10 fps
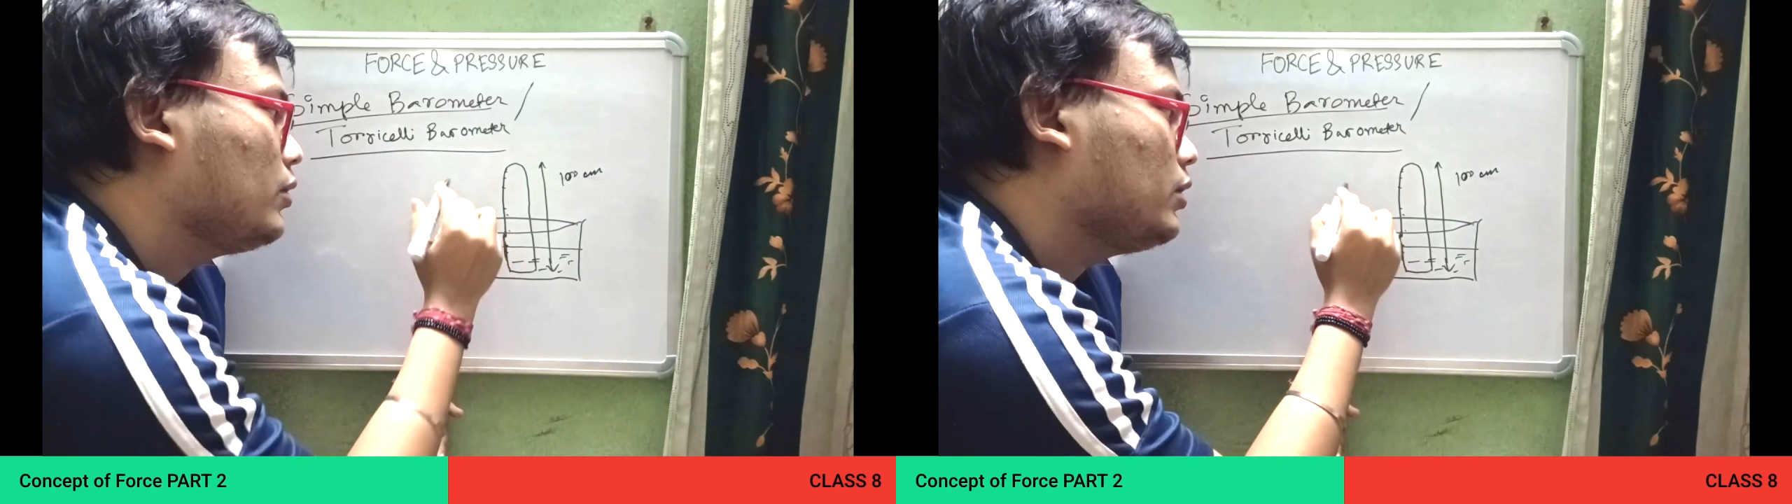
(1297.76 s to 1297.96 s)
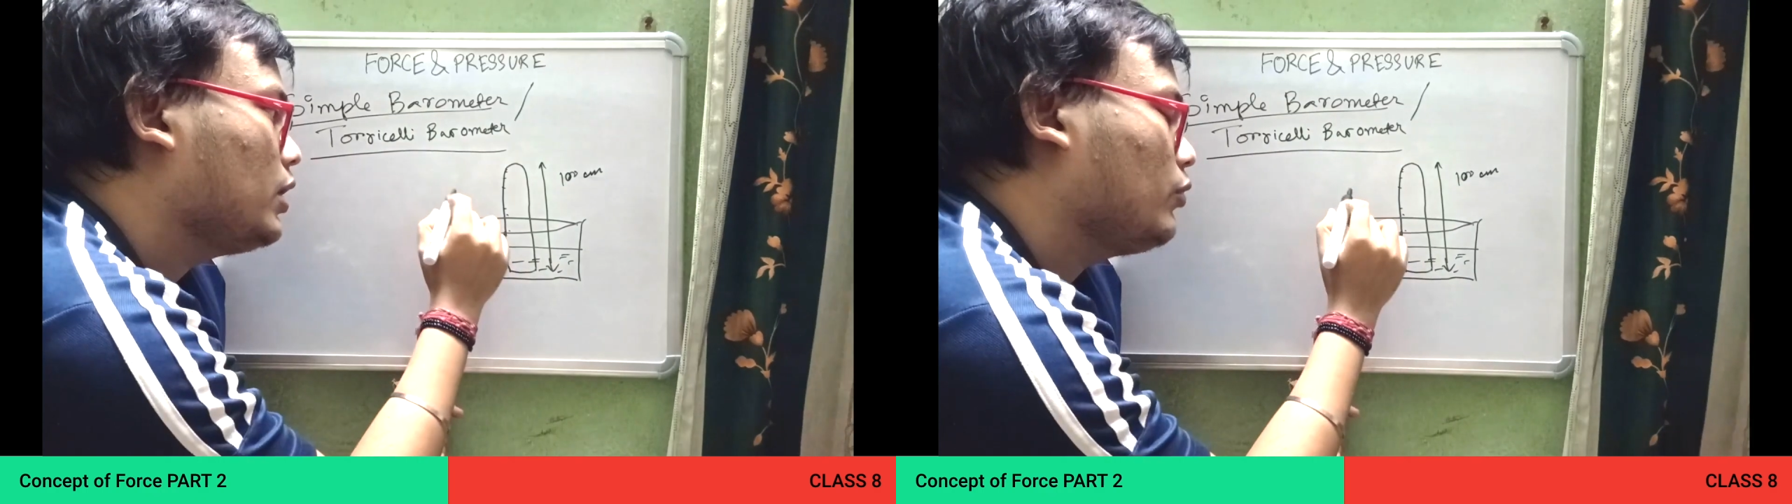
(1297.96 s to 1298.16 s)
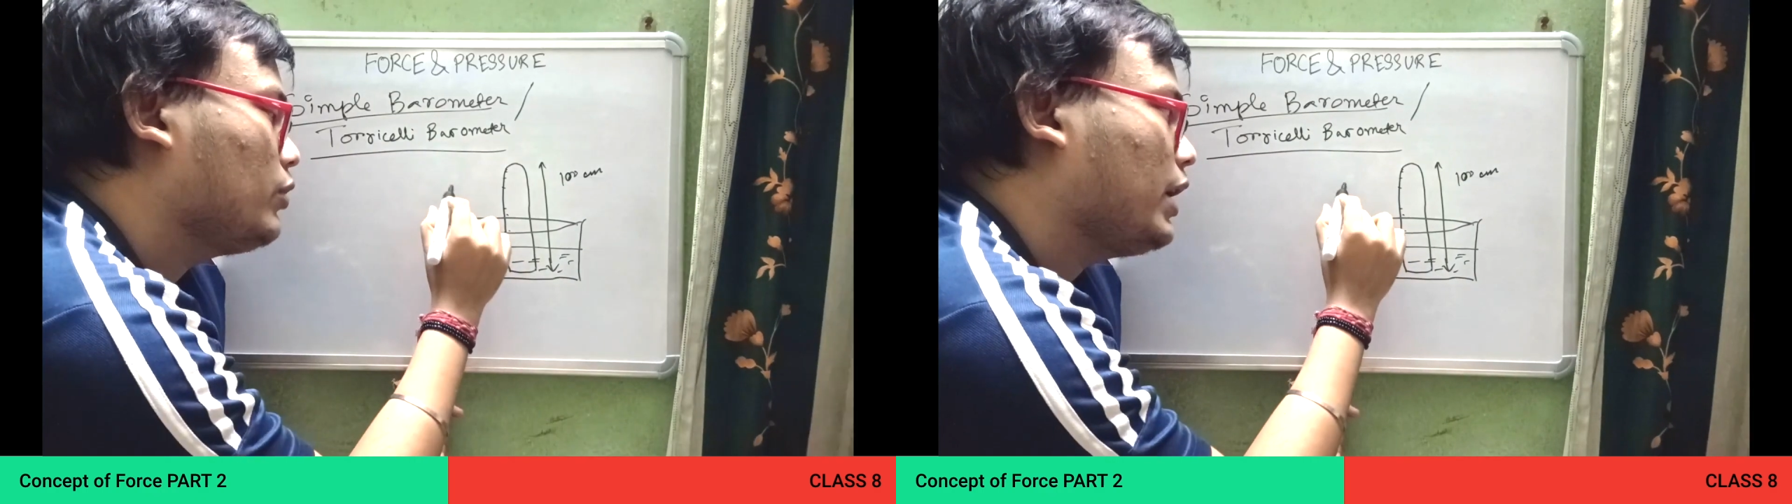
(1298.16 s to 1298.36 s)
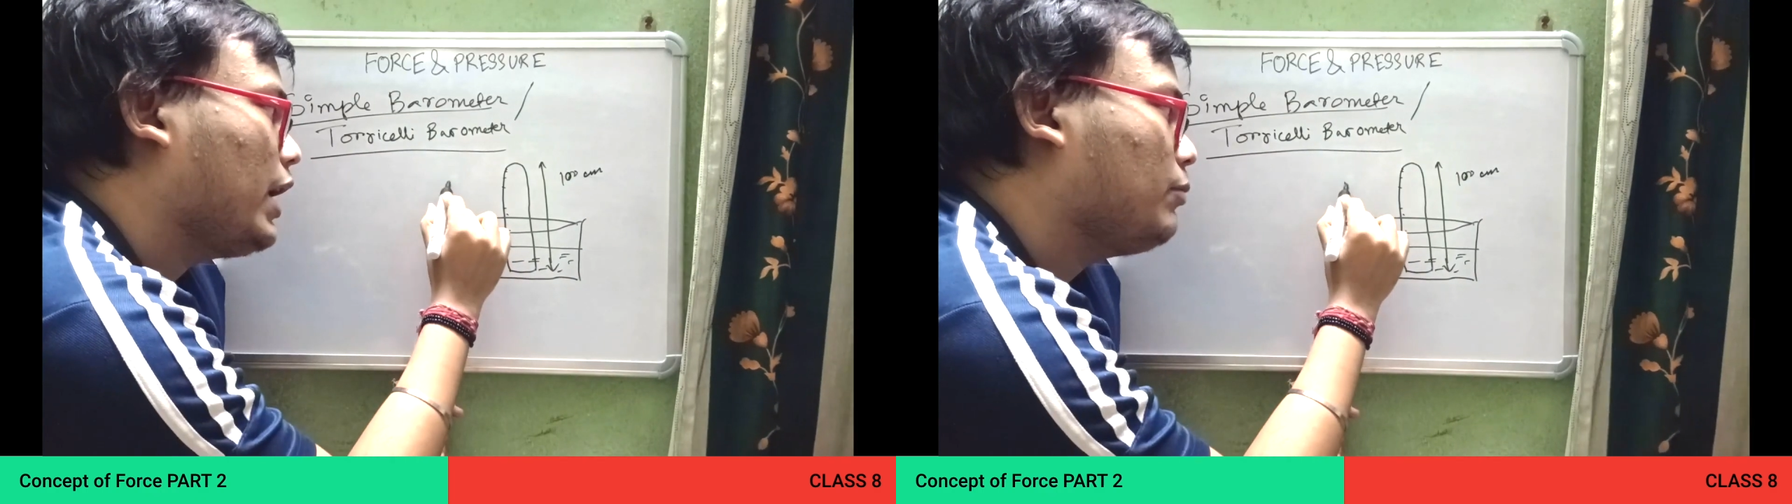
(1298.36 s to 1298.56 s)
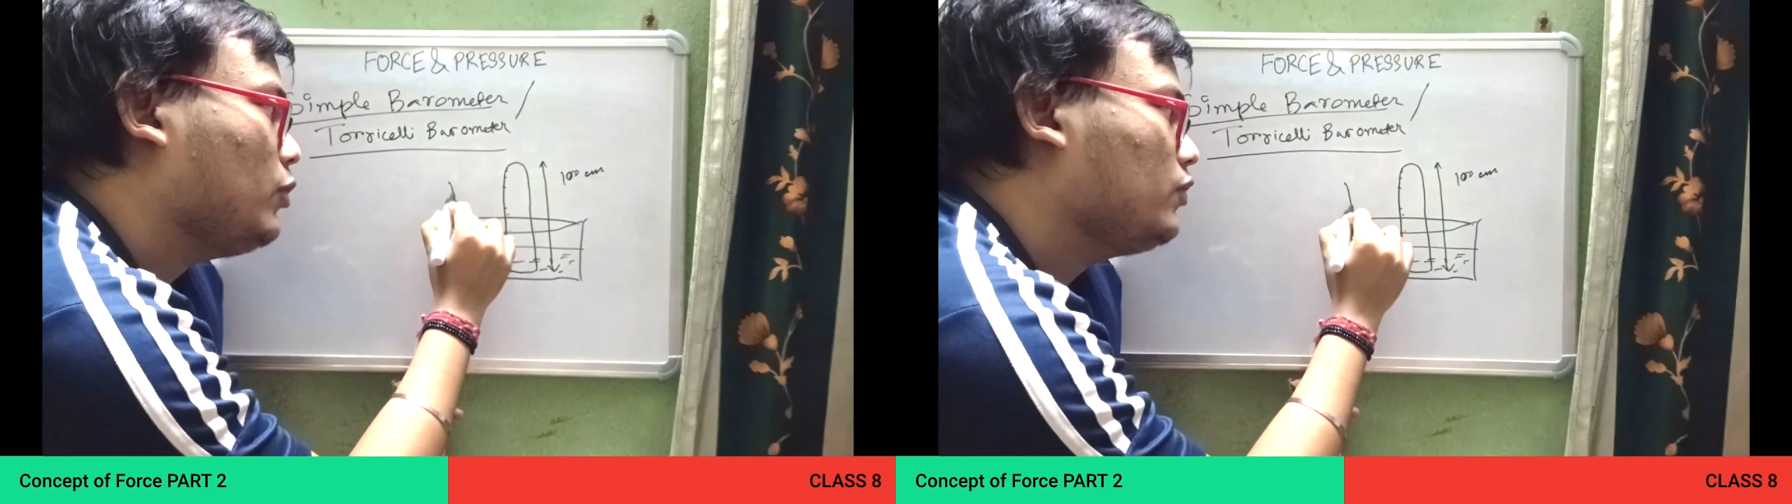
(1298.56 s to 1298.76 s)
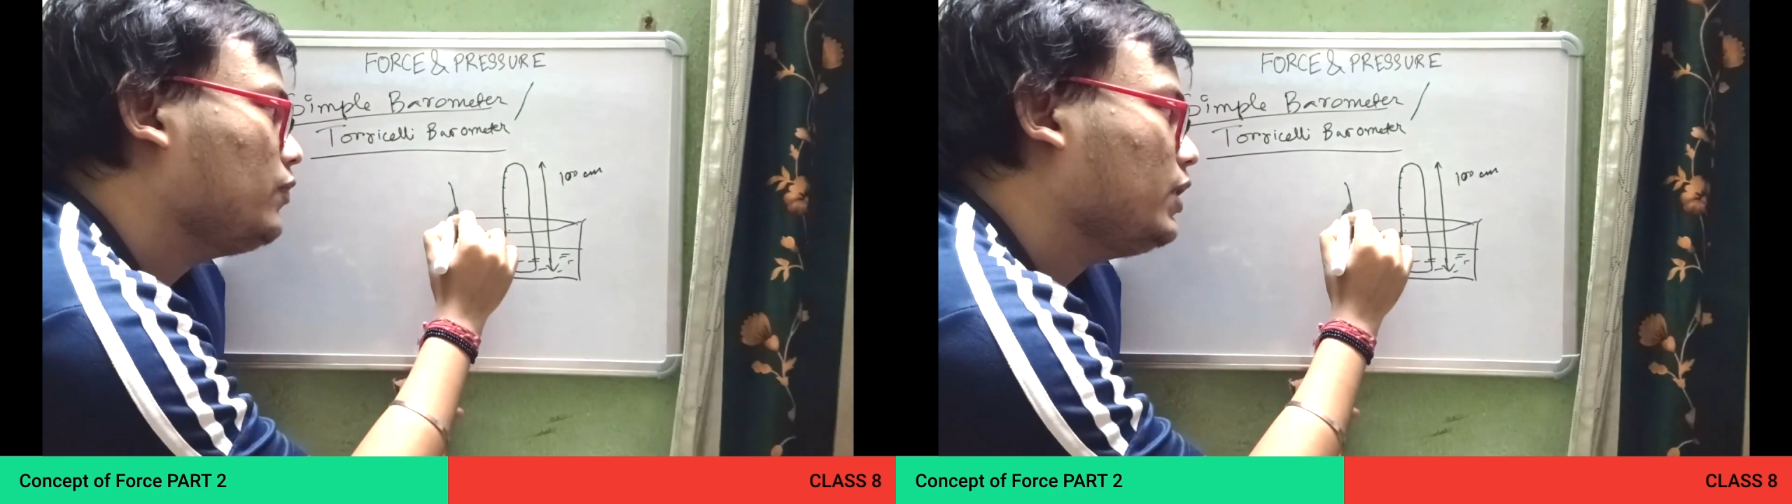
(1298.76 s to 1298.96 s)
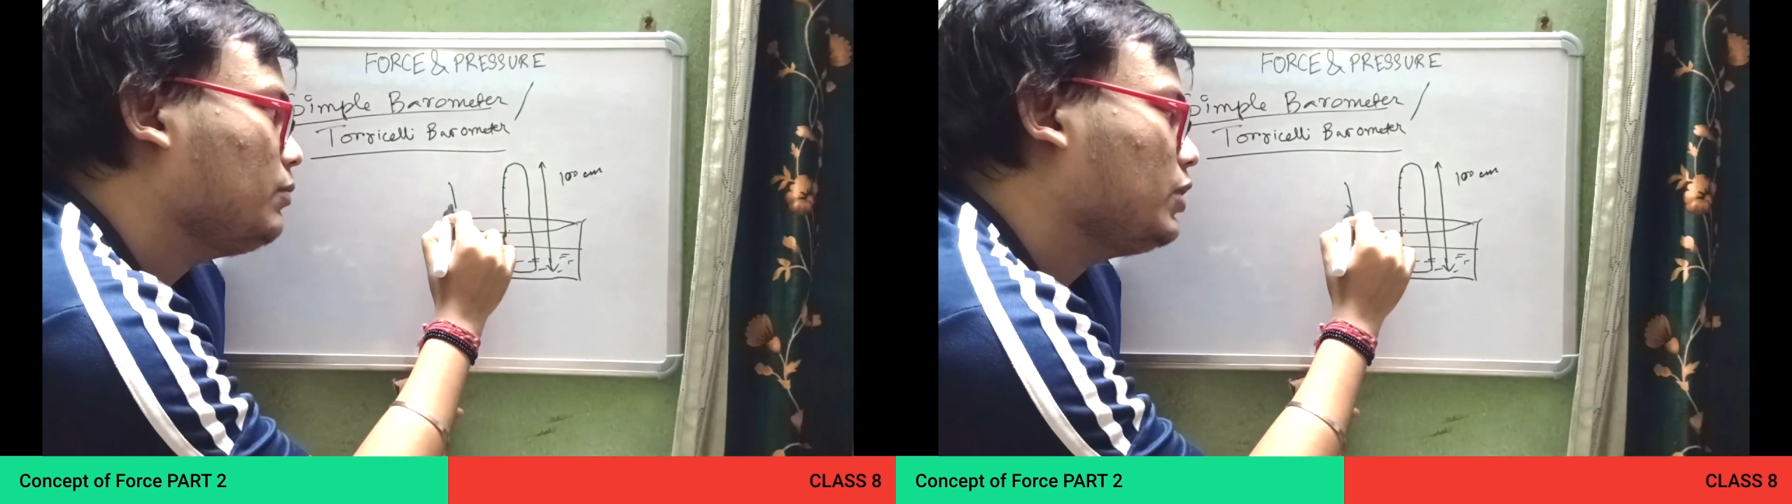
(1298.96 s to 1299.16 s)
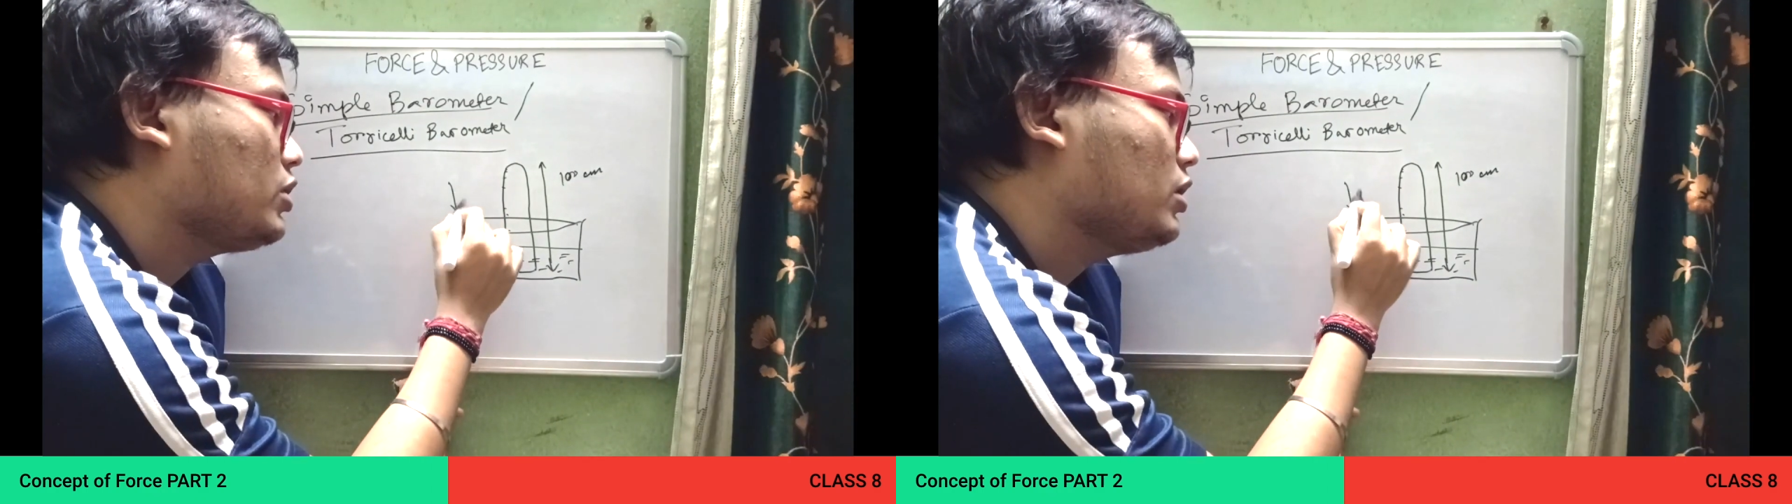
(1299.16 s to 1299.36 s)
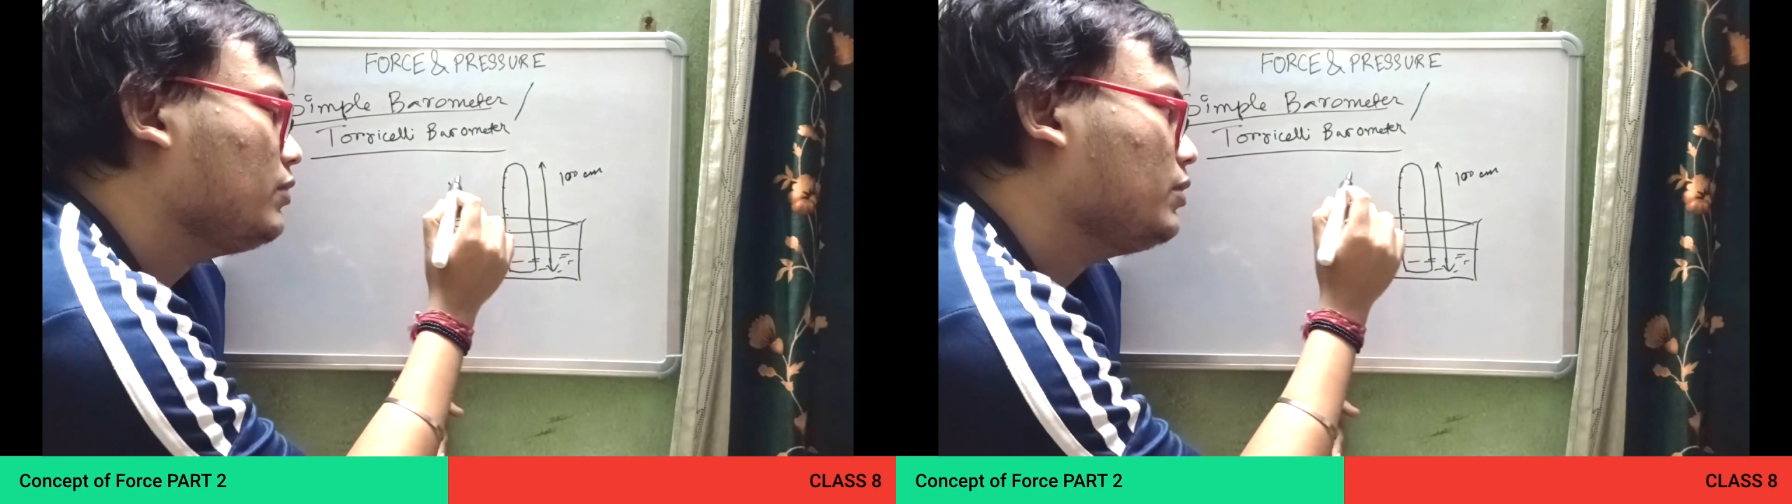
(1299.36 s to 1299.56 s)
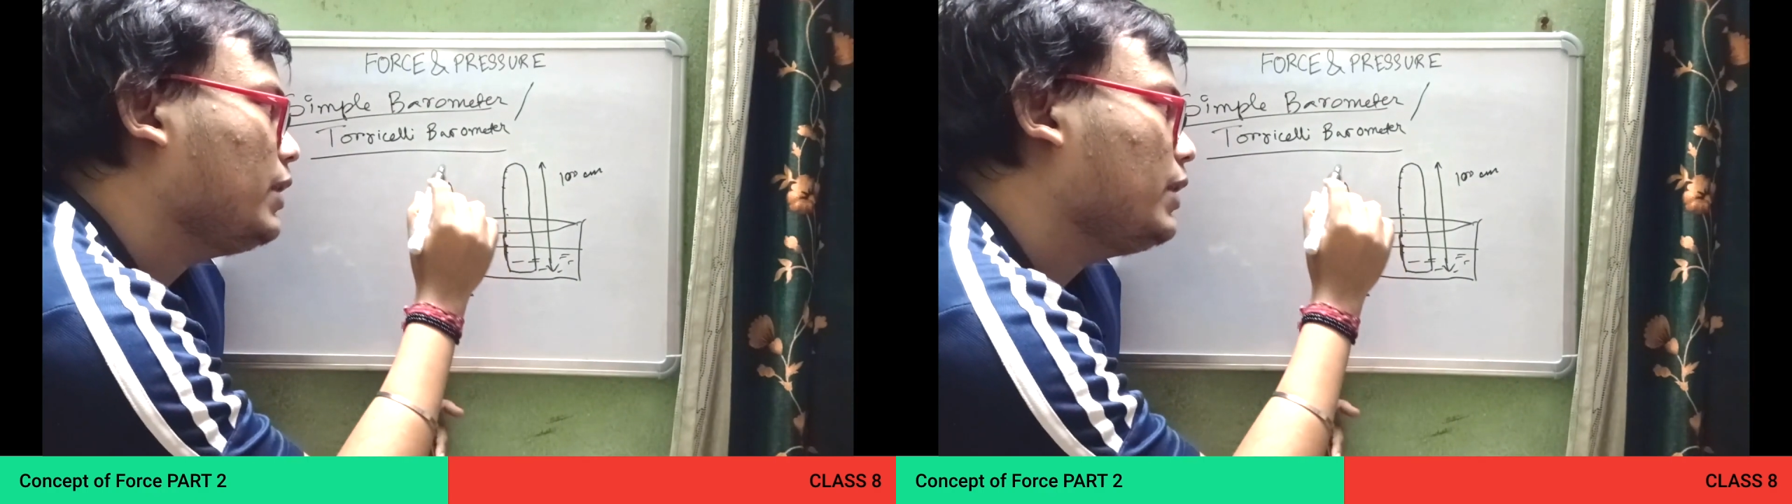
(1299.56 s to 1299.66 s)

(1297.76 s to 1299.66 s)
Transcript: Now the atmospheric pressure will